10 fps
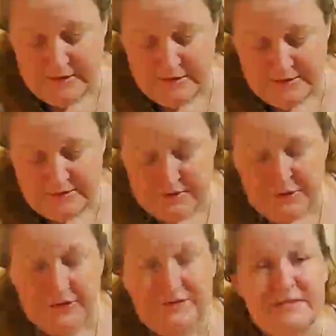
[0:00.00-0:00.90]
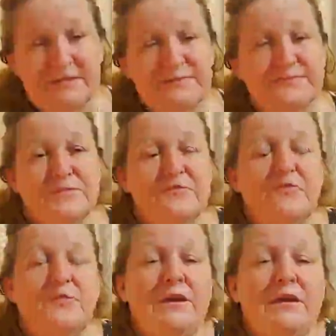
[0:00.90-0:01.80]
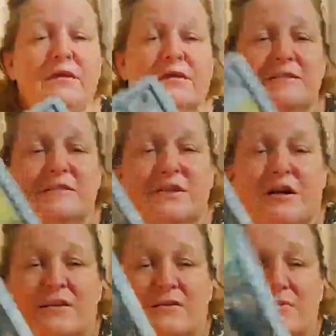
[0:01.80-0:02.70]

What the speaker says: So this, for me, this card is